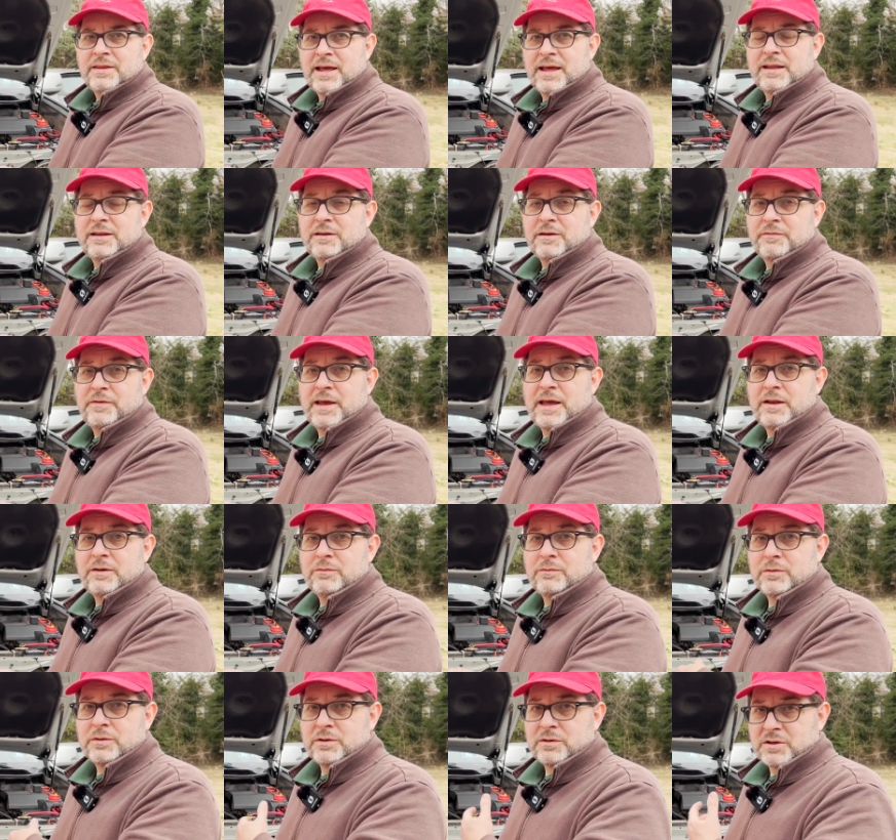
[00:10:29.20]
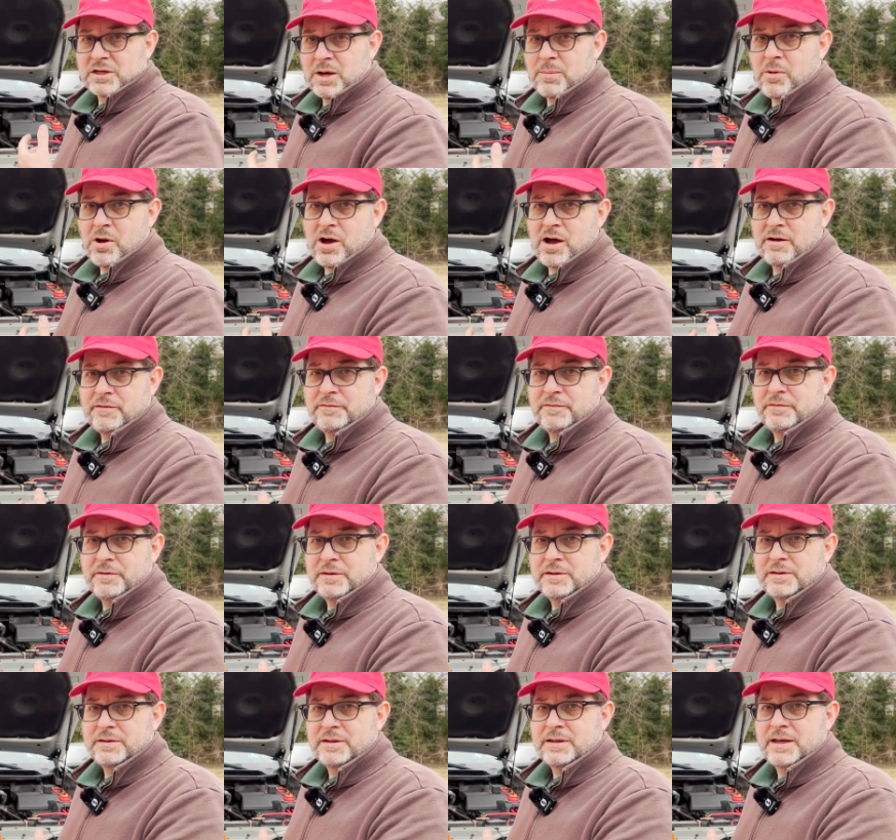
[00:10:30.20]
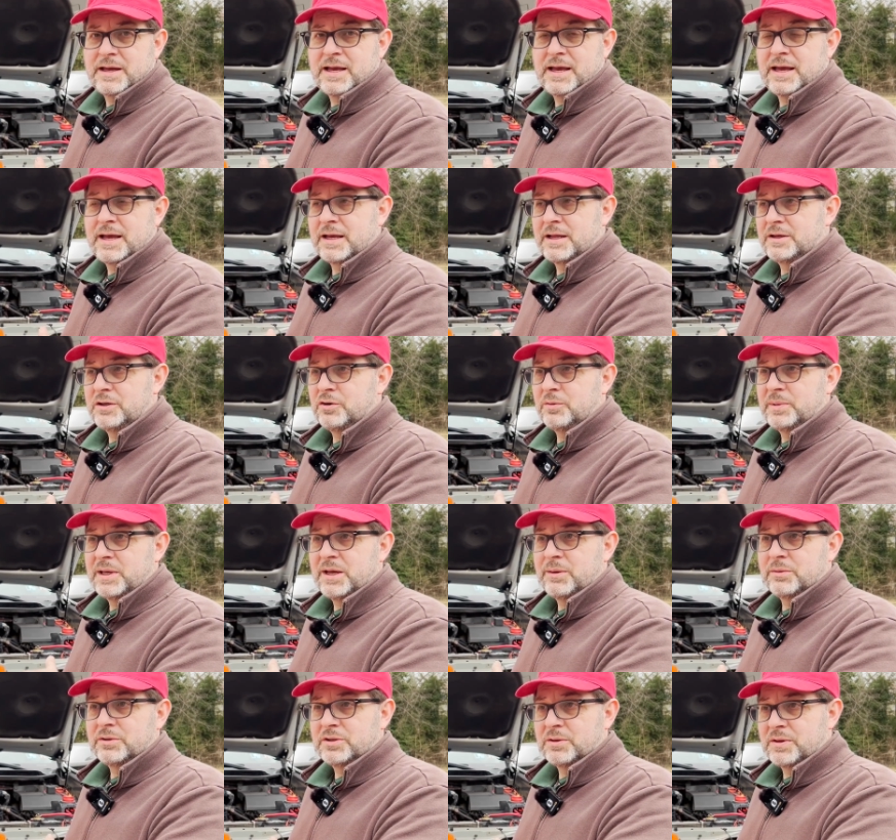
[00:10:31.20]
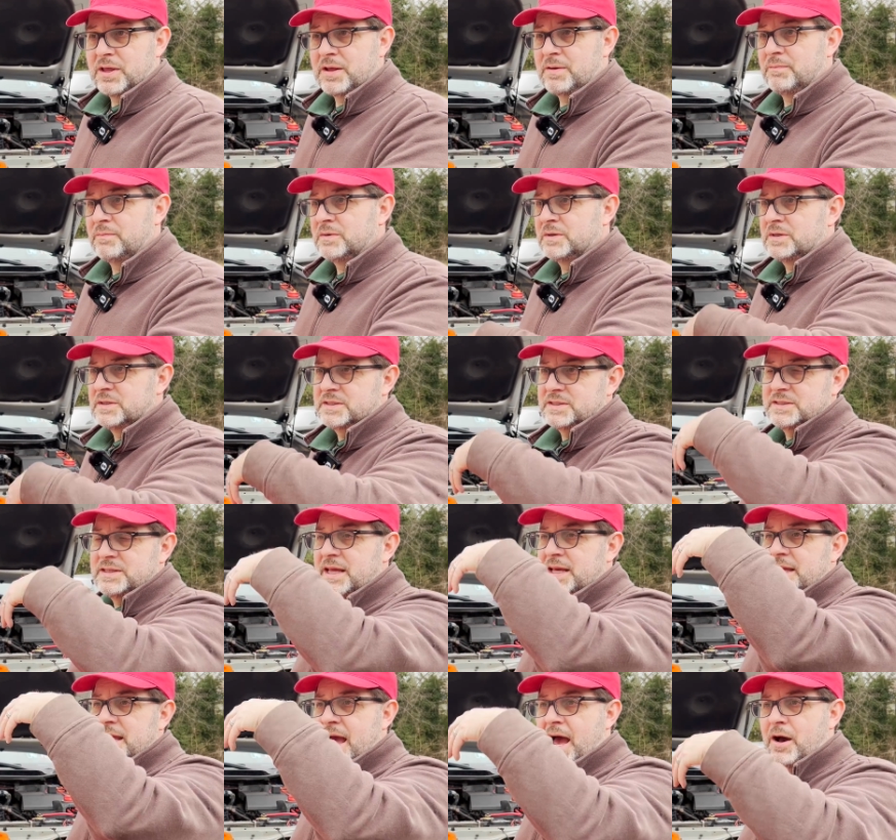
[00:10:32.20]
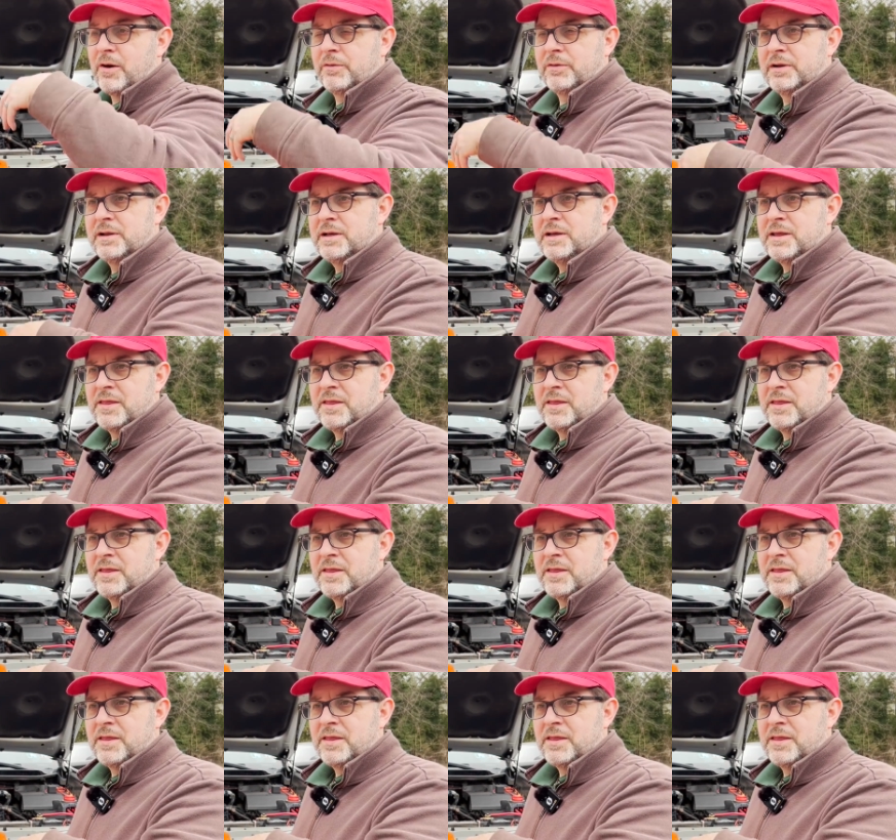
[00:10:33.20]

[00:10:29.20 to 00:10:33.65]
then your fan will come off, and you'll be able to then sneak out